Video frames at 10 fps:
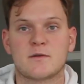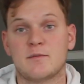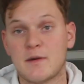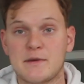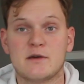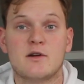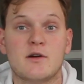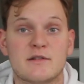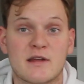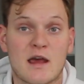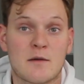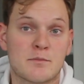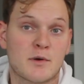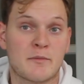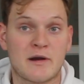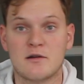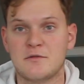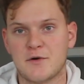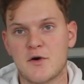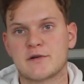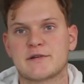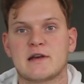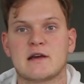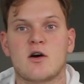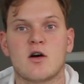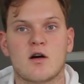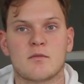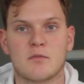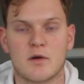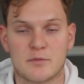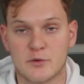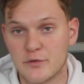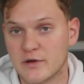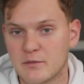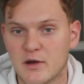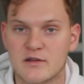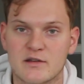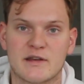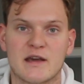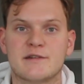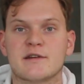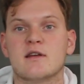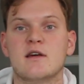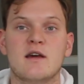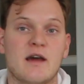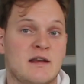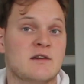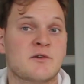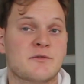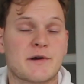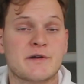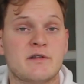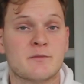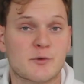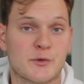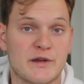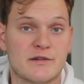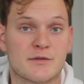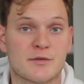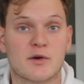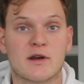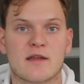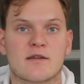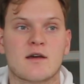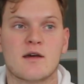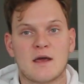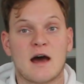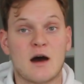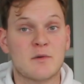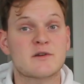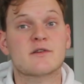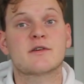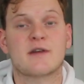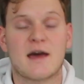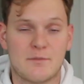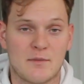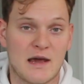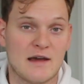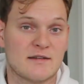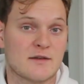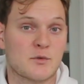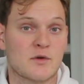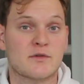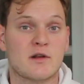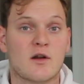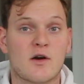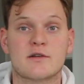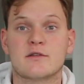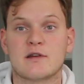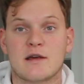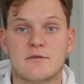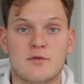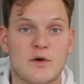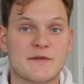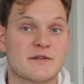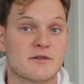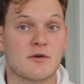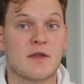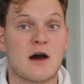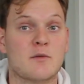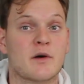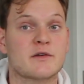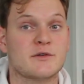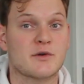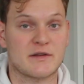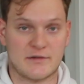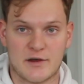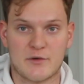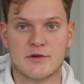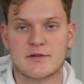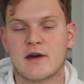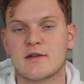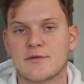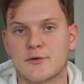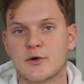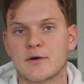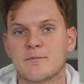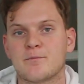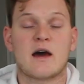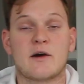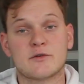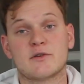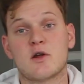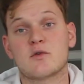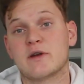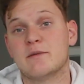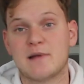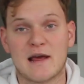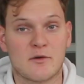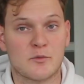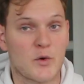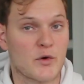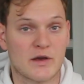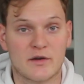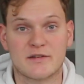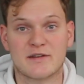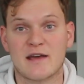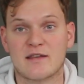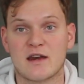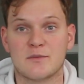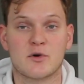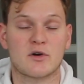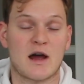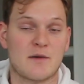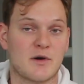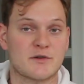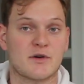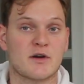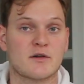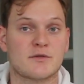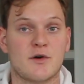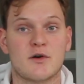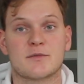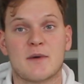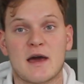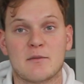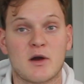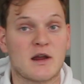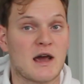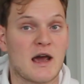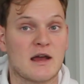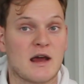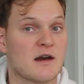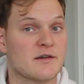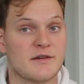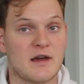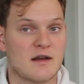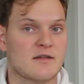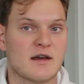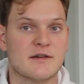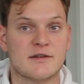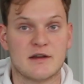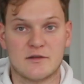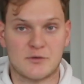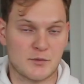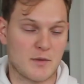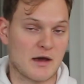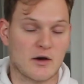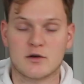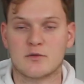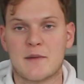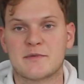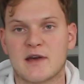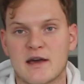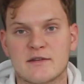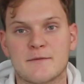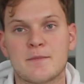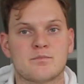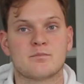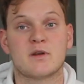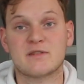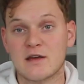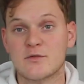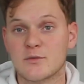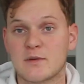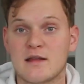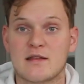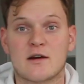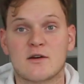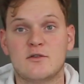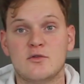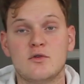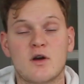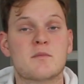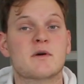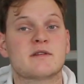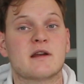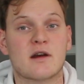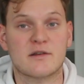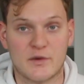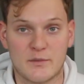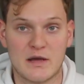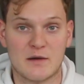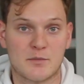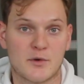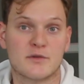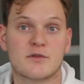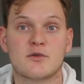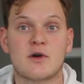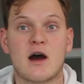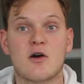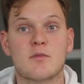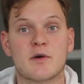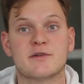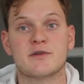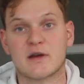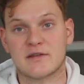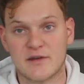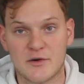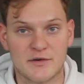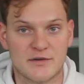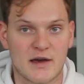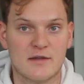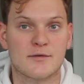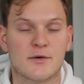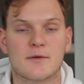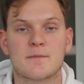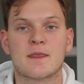So maybe you notice that I'm primarily focusing on improving the monetization, and there's one very simple reason for that. How much your site makes is one of the largest influences on how much you can sell your site for. I also don't really plan on working on the site anymore. I much rather focus my money and energy and attention into my other websites. But aside from that, there are two numbers that are extremely important to how much you can sell your site for.